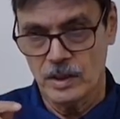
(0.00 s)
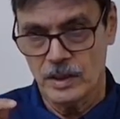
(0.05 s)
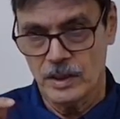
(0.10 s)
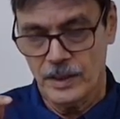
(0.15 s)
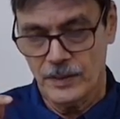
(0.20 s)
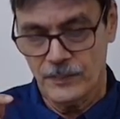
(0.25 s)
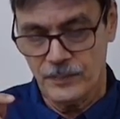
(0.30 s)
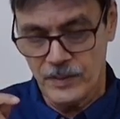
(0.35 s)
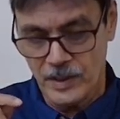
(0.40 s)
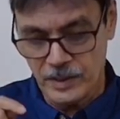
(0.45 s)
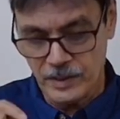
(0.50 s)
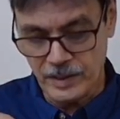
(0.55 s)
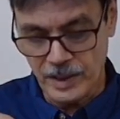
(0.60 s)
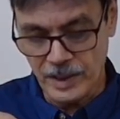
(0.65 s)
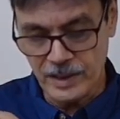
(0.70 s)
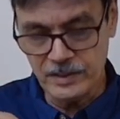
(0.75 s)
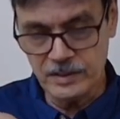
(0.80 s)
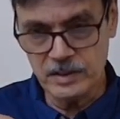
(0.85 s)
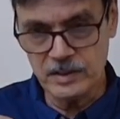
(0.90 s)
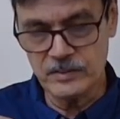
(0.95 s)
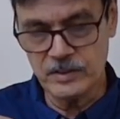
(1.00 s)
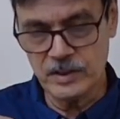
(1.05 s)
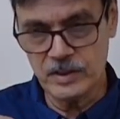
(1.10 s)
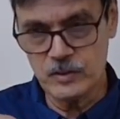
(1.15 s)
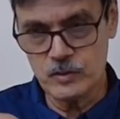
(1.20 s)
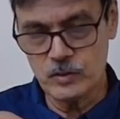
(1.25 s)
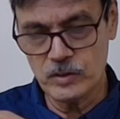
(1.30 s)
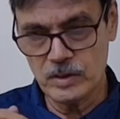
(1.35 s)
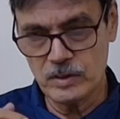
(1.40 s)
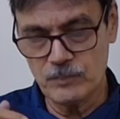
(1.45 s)
Then in 19th
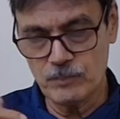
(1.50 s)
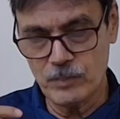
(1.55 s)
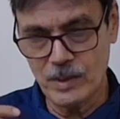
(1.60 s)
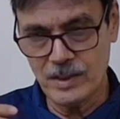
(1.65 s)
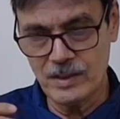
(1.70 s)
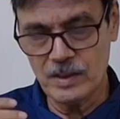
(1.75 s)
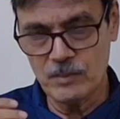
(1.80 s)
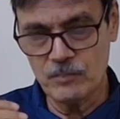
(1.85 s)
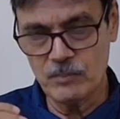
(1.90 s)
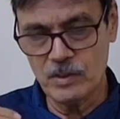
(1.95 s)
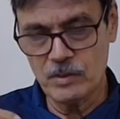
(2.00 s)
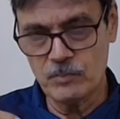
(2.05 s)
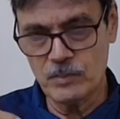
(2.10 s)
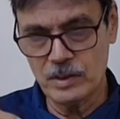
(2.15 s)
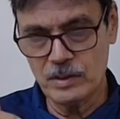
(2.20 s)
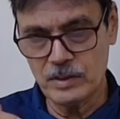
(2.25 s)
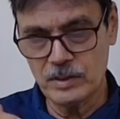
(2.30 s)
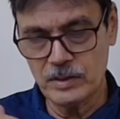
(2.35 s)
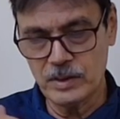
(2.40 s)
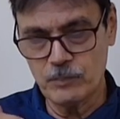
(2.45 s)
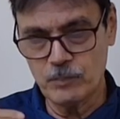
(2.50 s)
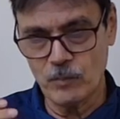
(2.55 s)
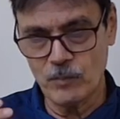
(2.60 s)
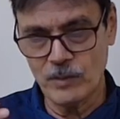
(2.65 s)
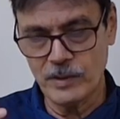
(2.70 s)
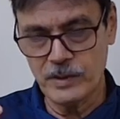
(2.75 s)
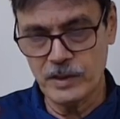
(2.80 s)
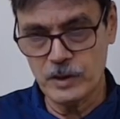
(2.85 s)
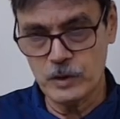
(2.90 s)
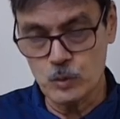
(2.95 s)
century, Bentham and Mill, they
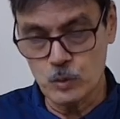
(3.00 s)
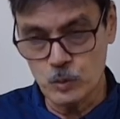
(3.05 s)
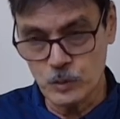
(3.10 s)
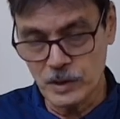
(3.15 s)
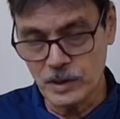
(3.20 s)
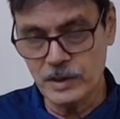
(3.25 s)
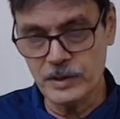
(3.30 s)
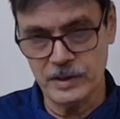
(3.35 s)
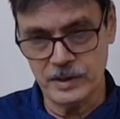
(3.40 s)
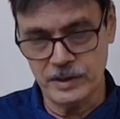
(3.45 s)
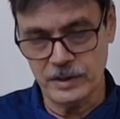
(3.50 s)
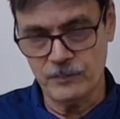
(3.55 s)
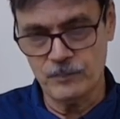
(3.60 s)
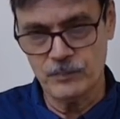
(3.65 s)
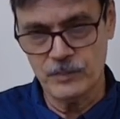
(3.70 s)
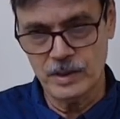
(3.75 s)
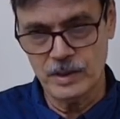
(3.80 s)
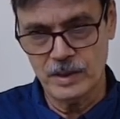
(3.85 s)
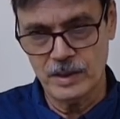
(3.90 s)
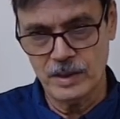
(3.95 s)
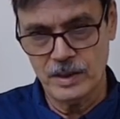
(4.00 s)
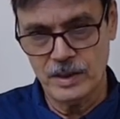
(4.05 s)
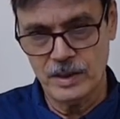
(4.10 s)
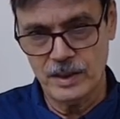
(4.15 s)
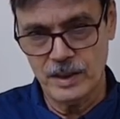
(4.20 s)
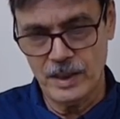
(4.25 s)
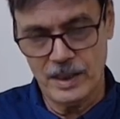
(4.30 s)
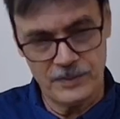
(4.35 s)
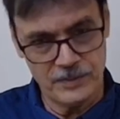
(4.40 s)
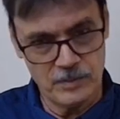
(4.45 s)
provided utility
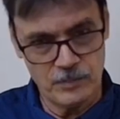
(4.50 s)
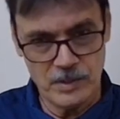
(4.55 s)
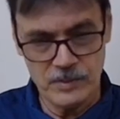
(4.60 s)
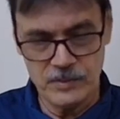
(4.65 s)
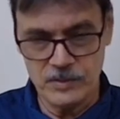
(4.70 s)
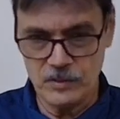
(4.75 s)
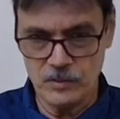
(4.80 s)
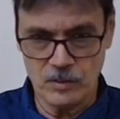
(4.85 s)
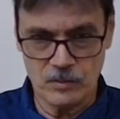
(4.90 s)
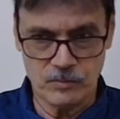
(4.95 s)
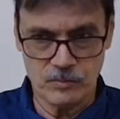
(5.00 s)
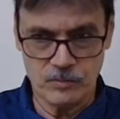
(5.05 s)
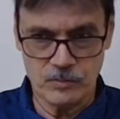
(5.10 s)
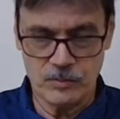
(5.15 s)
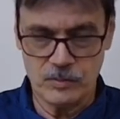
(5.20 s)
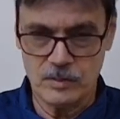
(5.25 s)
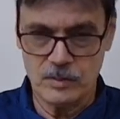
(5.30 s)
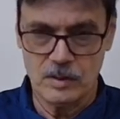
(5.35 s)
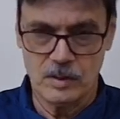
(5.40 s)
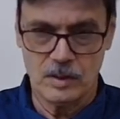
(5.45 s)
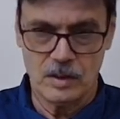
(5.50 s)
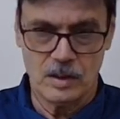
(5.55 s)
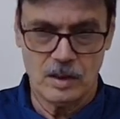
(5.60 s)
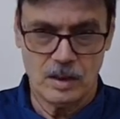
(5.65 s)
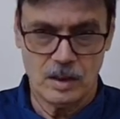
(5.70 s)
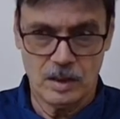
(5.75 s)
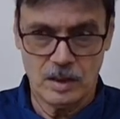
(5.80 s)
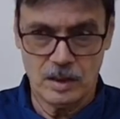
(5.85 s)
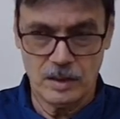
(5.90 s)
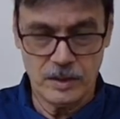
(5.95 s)
as the basis of
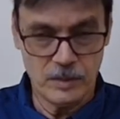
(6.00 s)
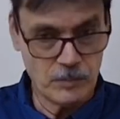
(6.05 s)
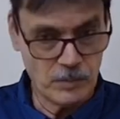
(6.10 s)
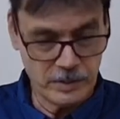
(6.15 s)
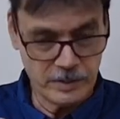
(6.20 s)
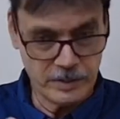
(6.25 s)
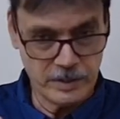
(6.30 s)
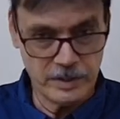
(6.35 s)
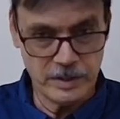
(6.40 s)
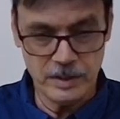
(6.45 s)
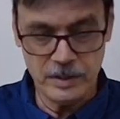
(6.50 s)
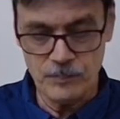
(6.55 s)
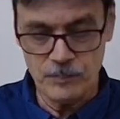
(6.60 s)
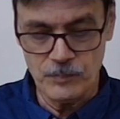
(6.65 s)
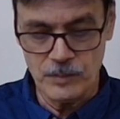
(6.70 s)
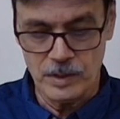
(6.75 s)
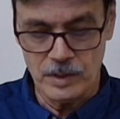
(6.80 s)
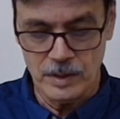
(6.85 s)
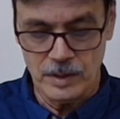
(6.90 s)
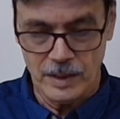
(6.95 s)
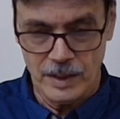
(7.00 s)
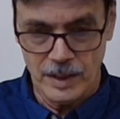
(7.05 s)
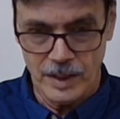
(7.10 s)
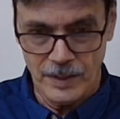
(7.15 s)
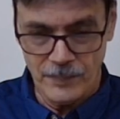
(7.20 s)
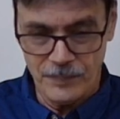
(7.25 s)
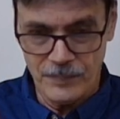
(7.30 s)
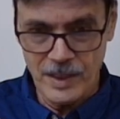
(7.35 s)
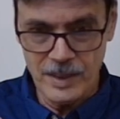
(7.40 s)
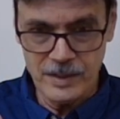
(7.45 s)
uh, liberal theory.
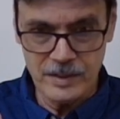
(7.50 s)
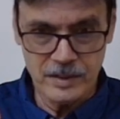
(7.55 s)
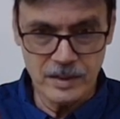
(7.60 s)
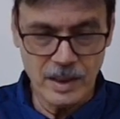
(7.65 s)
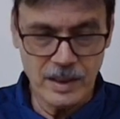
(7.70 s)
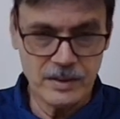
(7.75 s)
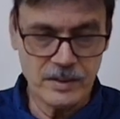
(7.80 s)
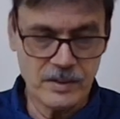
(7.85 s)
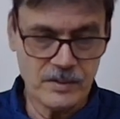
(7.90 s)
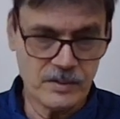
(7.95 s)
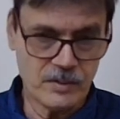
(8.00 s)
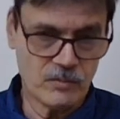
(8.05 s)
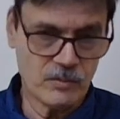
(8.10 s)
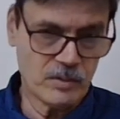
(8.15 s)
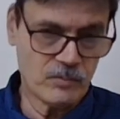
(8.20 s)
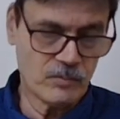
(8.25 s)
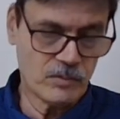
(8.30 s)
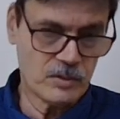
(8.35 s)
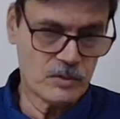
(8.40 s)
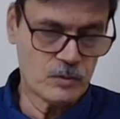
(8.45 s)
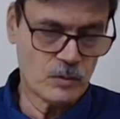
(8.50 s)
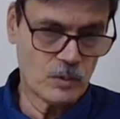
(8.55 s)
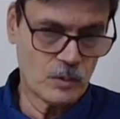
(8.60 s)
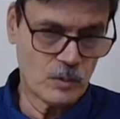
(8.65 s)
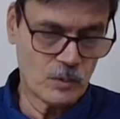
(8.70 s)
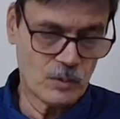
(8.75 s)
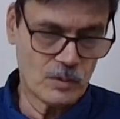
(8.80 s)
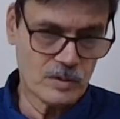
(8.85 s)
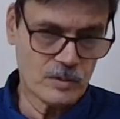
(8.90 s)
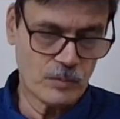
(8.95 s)
And then in 1971, John
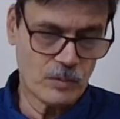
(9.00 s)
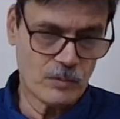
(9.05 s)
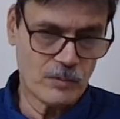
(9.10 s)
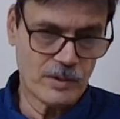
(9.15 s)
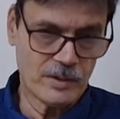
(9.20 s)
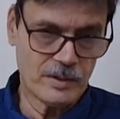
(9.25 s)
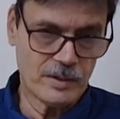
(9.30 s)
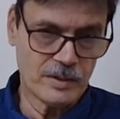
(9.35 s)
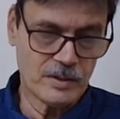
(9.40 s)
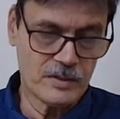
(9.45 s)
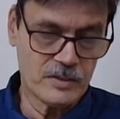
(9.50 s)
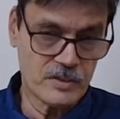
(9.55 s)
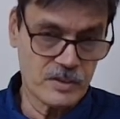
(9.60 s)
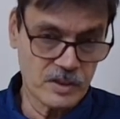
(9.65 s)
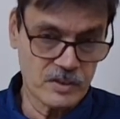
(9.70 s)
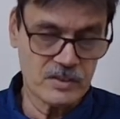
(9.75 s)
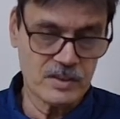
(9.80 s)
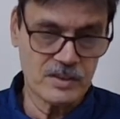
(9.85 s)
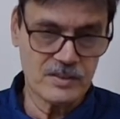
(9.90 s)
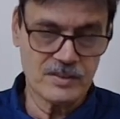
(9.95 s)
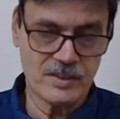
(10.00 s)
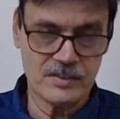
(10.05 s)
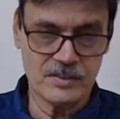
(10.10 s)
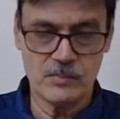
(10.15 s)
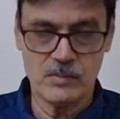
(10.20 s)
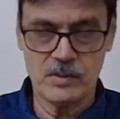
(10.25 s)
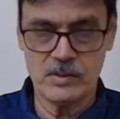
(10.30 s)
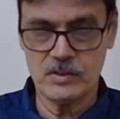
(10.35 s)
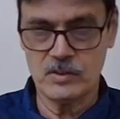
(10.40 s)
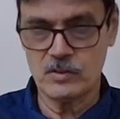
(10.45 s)
Rawls provided justice as the
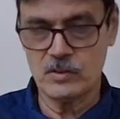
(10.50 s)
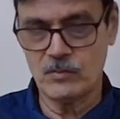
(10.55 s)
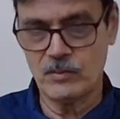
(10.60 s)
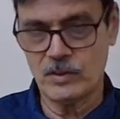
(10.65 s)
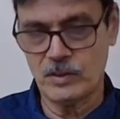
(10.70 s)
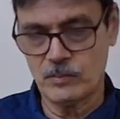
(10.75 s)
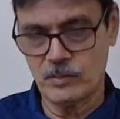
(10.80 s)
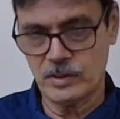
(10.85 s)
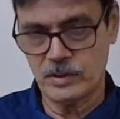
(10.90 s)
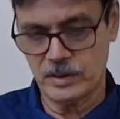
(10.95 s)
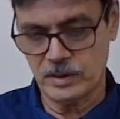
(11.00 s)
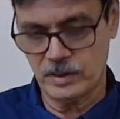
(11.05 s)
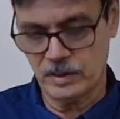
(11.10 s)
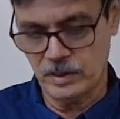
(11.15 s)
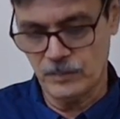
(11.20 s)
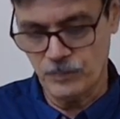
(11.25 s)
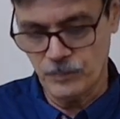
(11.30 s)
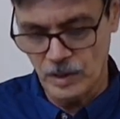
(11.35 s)
basis of liberal theory.